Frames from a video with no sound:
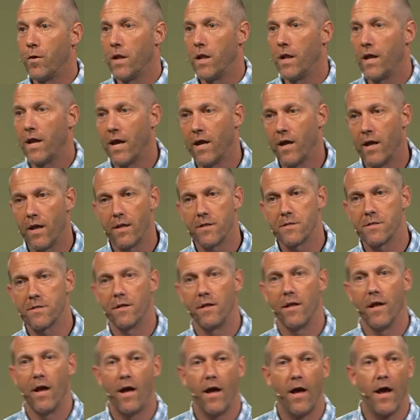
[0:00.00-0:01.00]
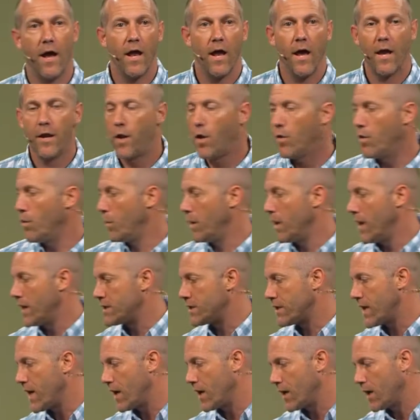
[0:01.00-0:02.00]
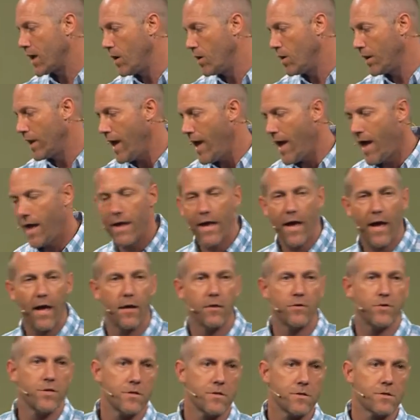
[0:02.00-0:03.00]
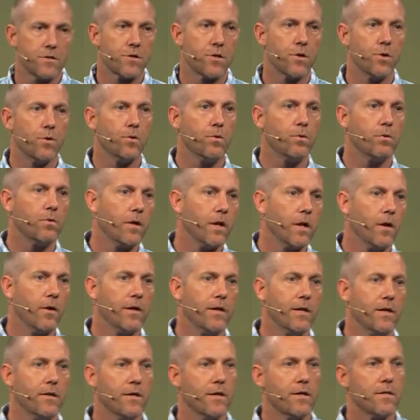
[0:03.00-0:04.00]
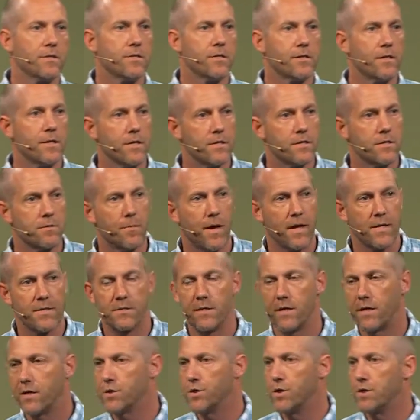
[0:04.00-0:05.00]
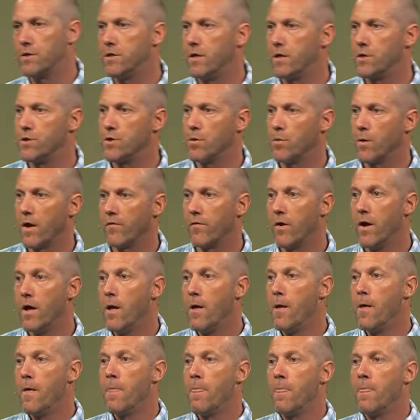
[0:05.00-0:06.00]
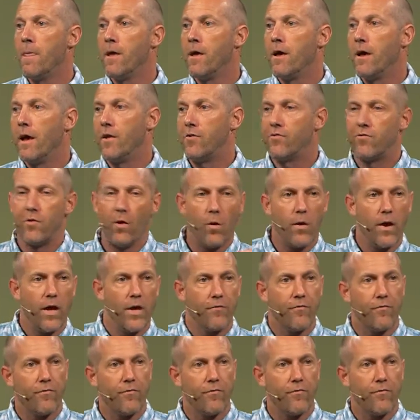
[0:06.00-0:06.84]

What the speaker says: really, listen, I know that we like to kind of go, yeah, Jesus is cool, you know, he did this, and nice things, good teacher, whatever. And so